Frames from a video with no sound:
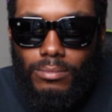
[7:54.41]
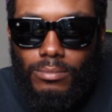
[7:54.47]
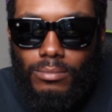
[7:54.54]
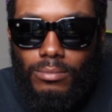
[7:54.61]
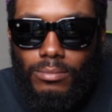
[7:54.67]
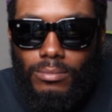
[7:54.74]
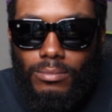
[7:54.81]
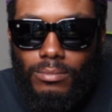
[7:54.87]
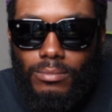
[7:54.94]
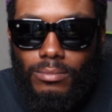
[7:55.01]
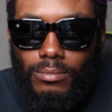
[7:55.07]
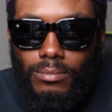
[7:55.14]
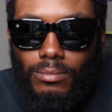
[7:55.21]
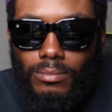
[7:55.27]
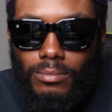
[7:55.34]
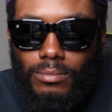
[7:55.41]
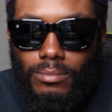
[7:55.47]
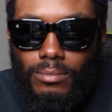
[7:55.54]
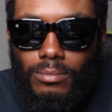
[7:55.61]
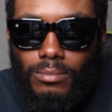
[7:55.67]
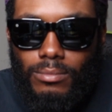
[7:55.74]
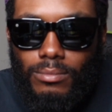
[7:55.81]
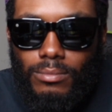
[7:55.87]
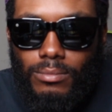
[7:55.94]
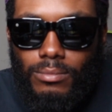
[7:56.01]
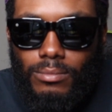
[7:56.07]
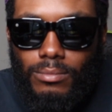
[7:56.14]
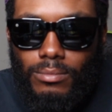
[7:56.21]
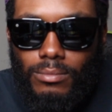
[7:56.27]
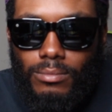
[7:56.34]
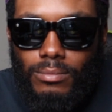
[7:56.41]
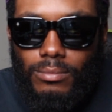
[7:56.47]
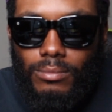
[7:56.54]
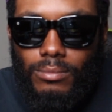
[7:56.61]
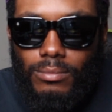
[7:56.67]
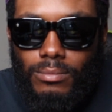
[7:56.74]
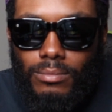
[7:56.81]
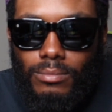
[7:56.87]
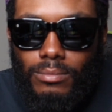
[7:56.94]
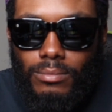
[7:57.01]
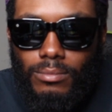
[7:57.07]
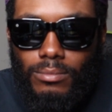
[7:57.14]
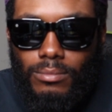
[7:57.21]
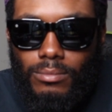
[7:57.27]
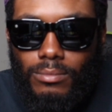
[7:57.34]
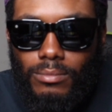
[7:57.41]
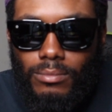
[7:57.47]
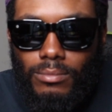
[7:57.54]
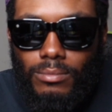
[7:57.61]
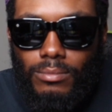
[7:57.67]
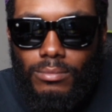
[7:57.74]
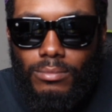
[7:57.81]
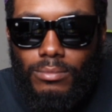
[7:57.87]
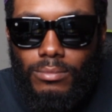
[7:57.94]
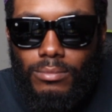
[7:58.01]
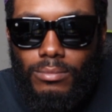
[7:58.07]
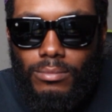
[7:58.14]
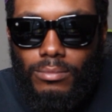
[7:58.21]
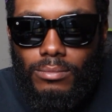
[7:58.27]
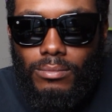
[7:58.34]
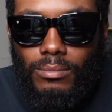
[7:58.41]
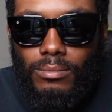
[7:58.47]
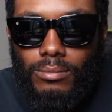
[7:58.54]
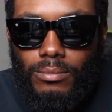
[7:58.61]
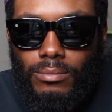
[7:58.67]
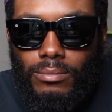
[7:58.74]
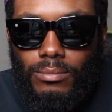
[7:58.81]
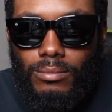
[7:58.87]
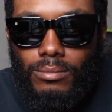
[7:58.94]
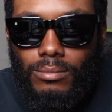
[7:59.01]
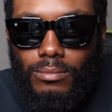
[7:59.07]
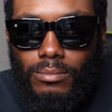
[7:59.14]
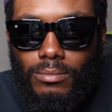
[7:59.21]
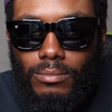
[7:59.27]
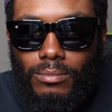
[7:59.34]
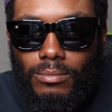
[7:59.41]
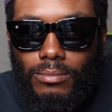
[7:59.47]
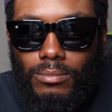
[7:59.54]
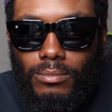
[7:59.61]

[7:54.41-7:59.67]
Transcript: No words are spoken by the person on screen.